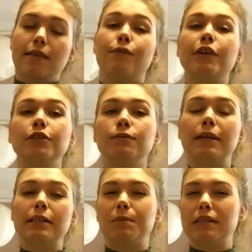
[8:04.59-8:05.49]
The
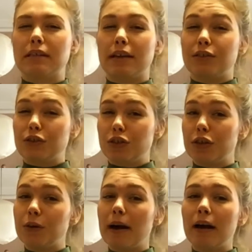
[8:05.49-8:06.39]
official recipe says
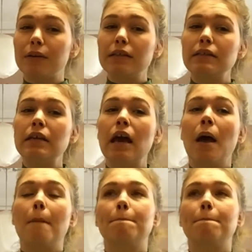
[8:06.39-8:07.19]
2 hours,